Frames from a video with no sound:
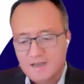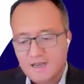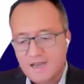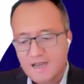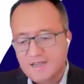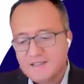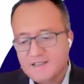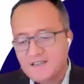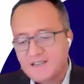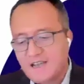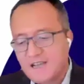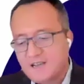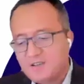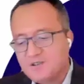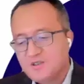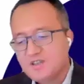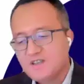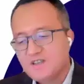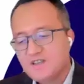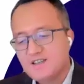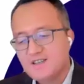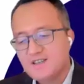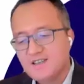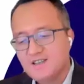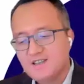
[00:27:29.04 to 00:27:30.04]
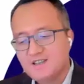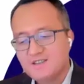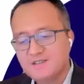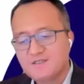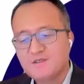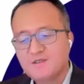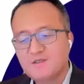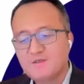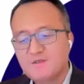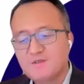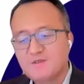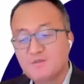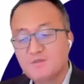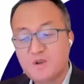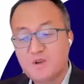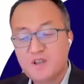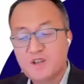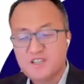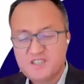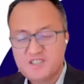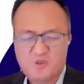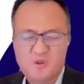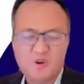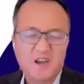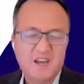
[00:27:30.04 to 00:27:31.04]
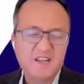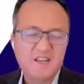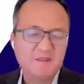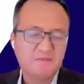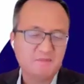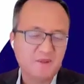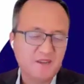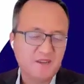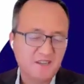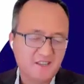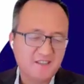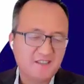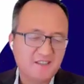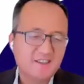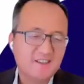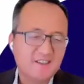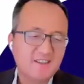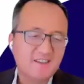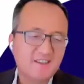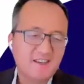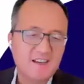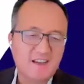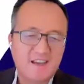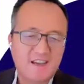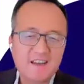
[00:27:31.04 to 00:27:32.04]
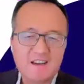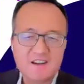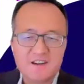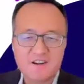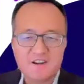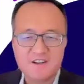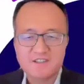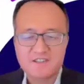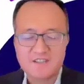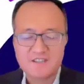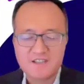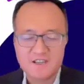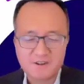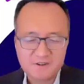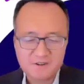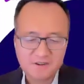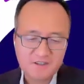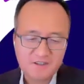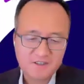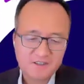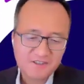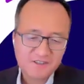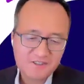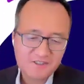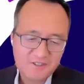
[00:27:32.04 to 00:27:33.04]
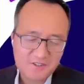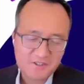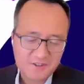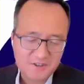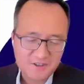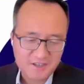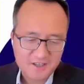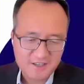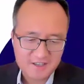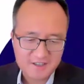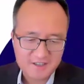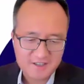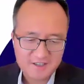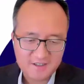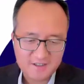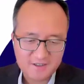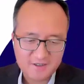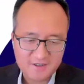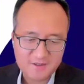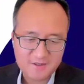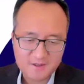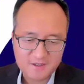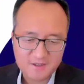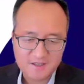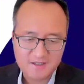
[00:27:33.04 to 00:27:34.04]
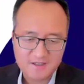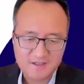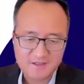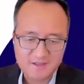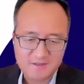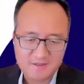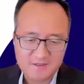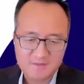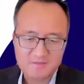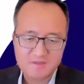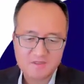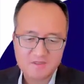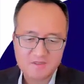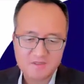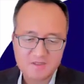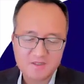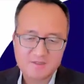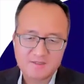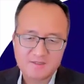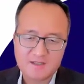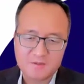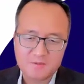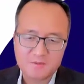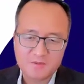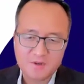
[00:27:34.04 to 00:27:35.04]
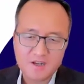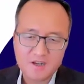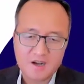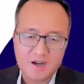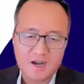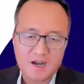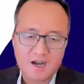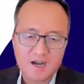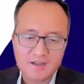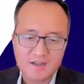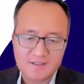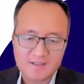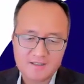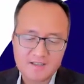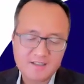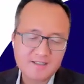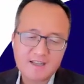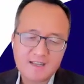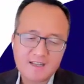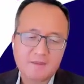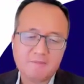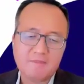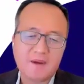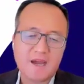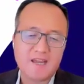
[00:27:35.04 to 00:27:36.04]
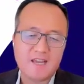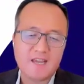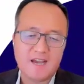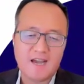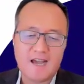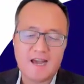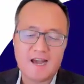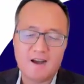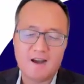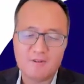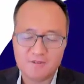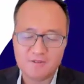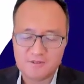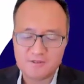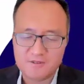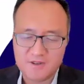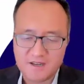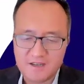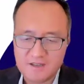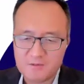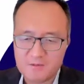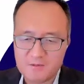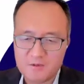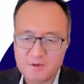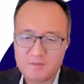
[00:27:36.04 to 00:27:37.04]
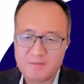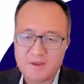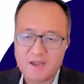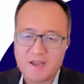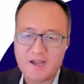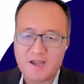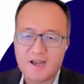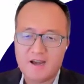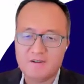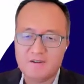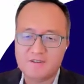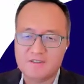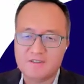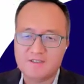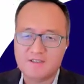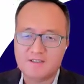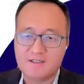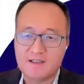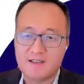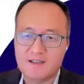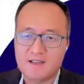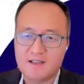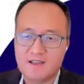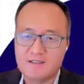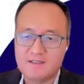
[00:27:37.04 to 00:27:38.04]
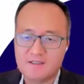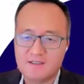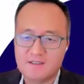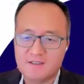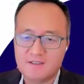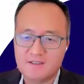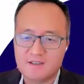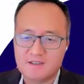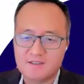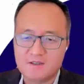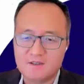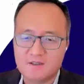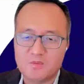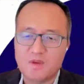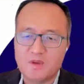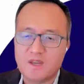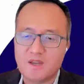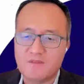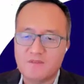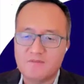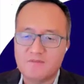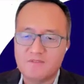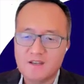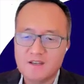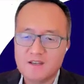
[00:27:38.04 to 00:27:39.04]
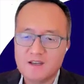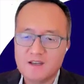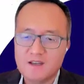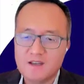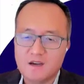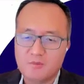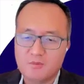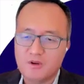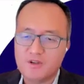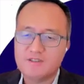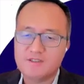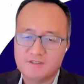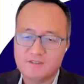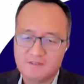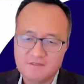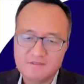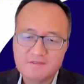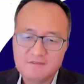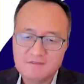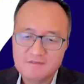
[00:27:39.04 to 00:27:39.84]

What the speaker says: I think actually range quite a bit. I heard some crazy story, you know, some really hot, just like buying a house, right? When you buy a house, sometimes you just waive appraisal,